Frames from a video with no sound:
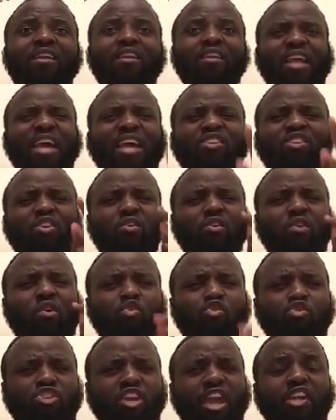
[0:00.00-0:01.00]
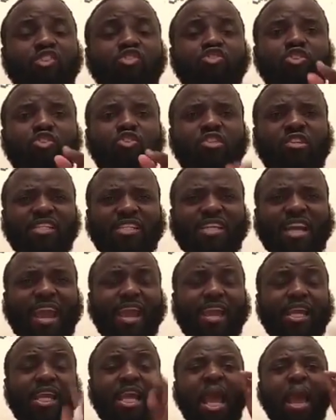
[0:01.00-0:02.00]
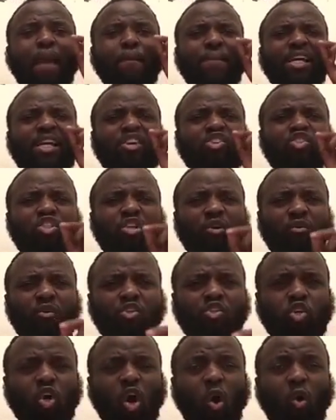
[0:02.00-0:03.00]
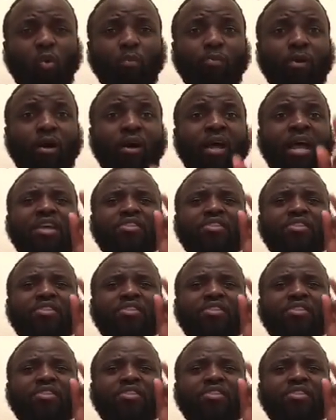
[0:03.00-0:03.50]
Let the Lord change you today, because there is hope.